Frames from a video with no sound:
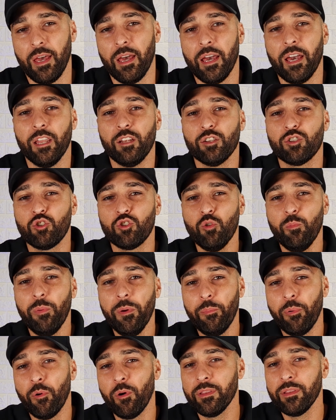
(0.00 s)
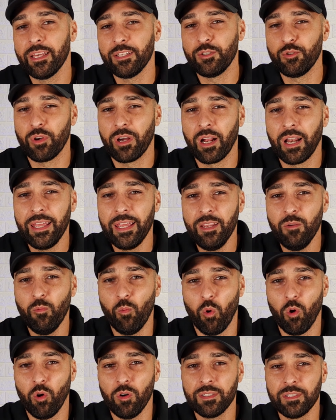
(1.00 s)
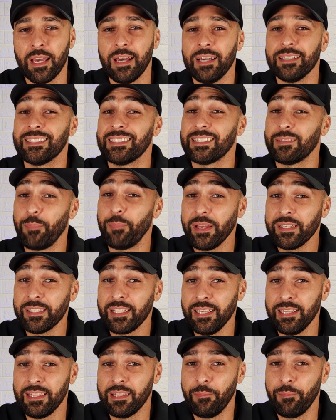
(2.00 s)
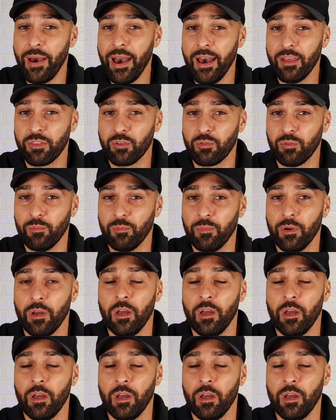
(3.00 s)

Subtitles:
It is super important that you clean walls, especially in the bathroom.